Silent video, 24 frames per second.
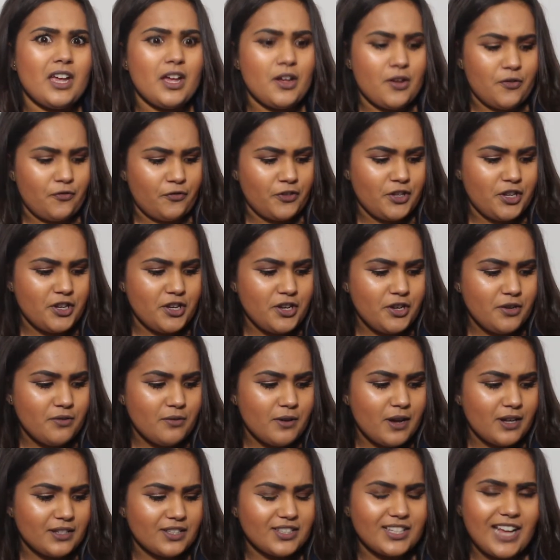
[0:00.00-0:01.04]
If
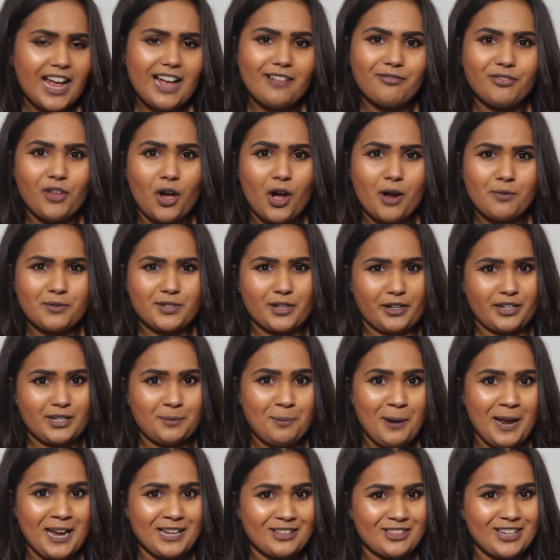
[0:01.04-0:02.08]
you said that I was going to
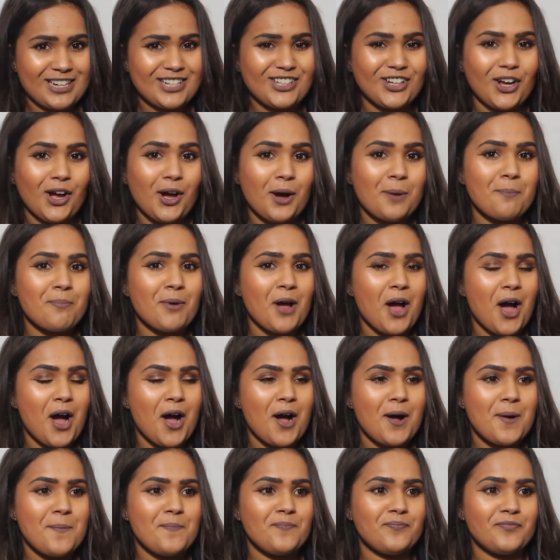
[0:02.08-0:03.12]
pick this up
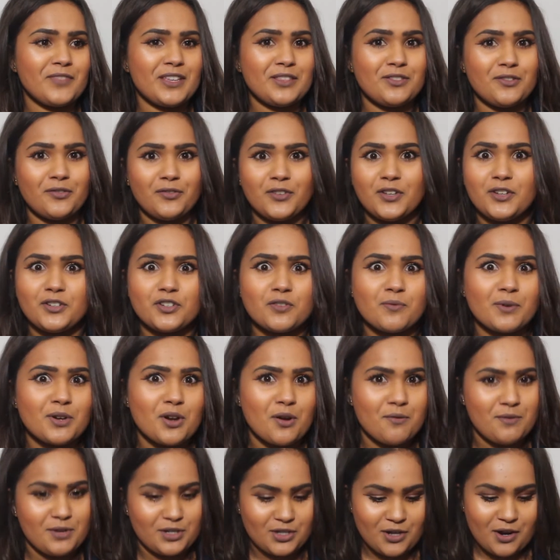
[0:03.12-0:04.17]
in the future when
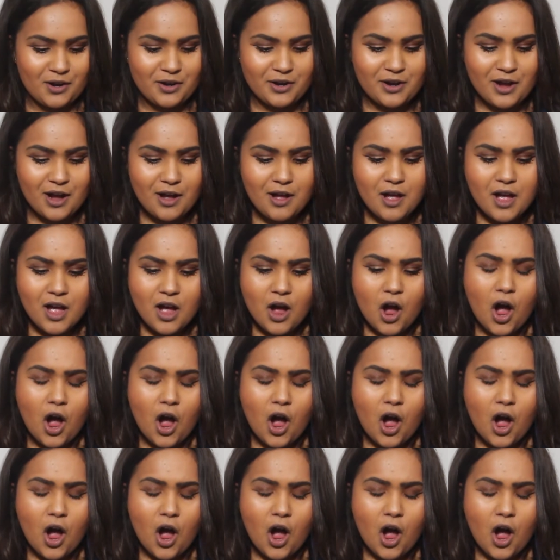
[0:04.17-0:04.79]
I was younger,